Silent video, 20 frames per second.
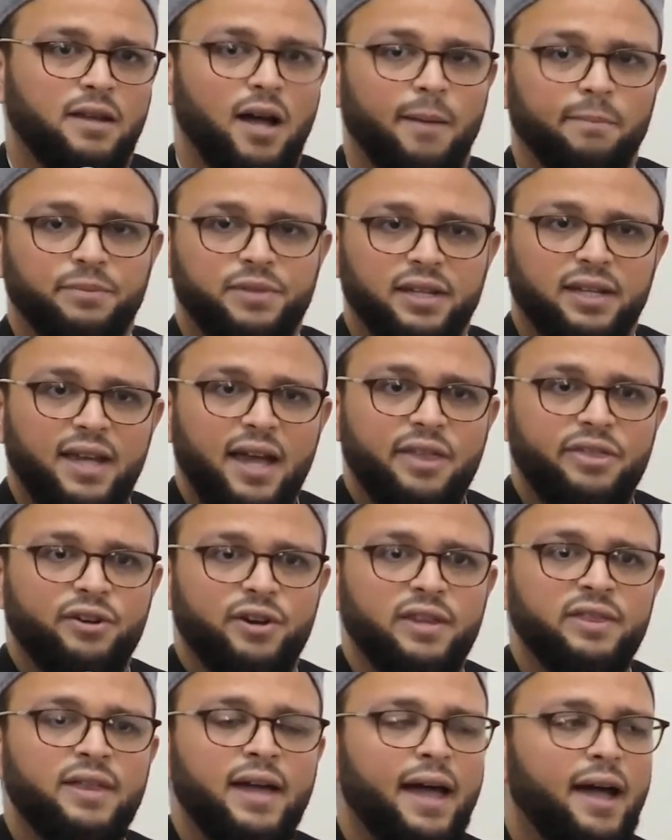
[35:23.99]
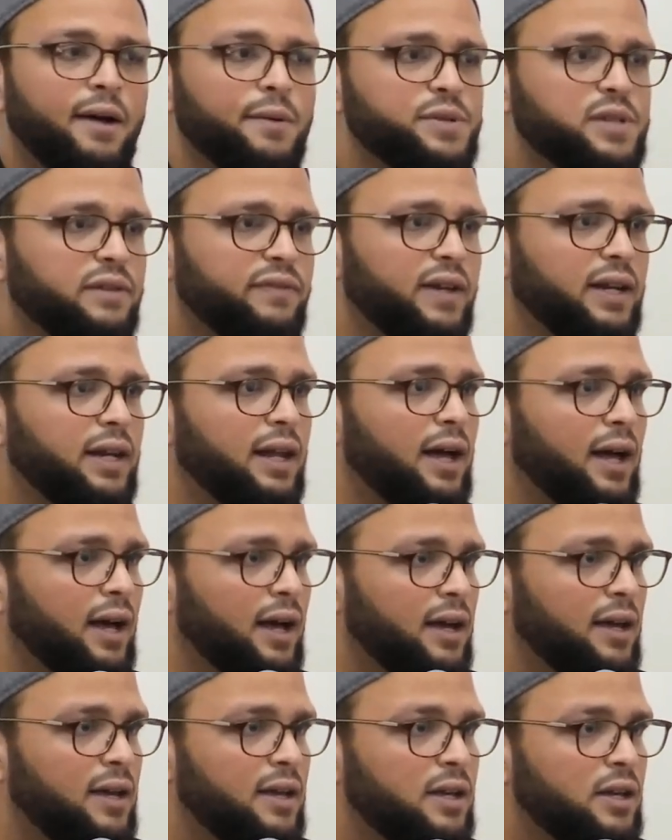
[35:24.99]
Come together in the house of
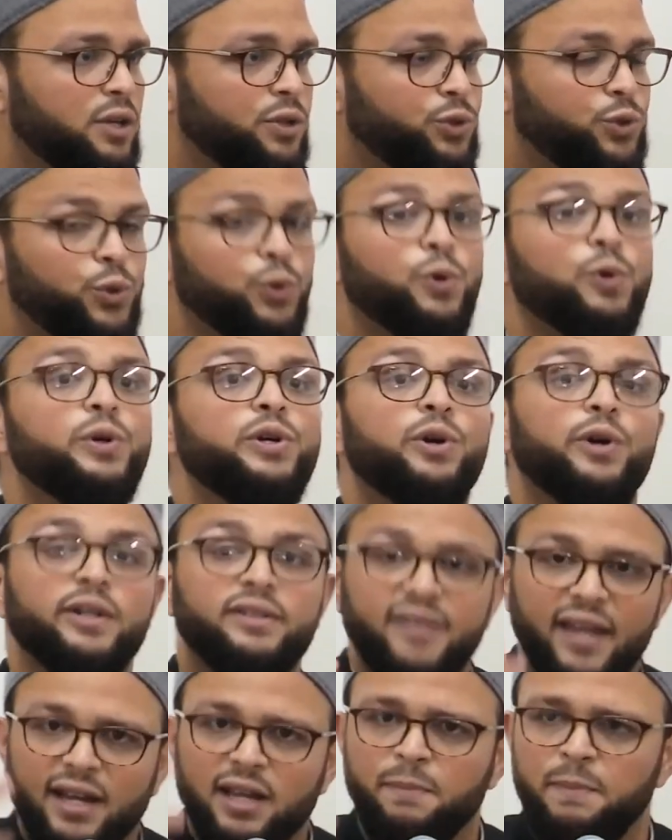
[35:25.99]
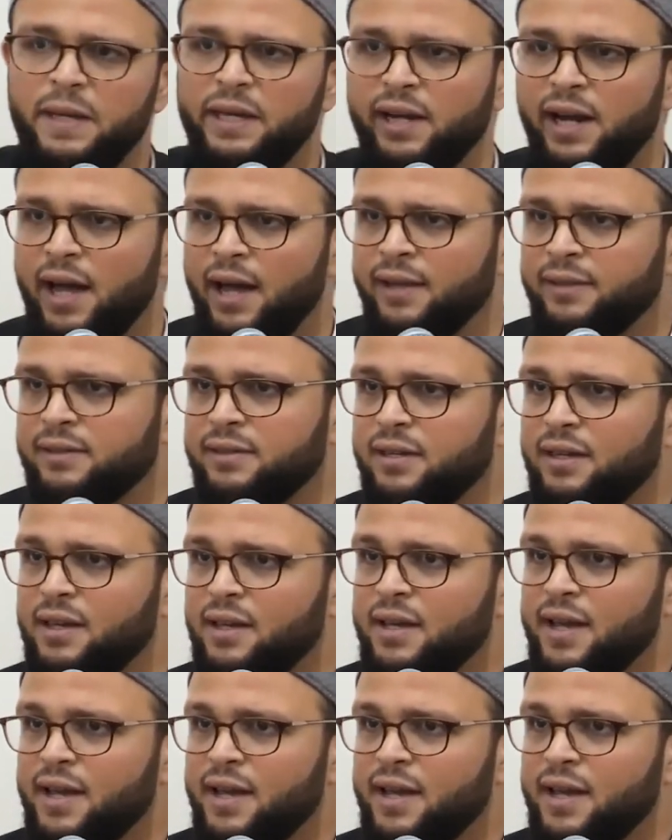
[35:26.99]
Allah. Do your takbirat.